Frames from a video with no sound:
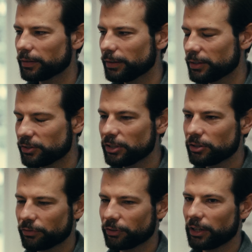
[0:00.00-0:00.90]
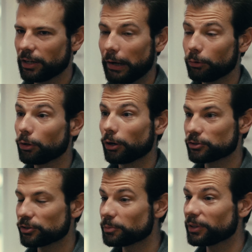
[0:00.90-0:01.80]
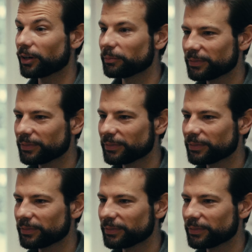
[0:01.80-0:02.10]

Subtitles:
it's easy to forget how large it's become.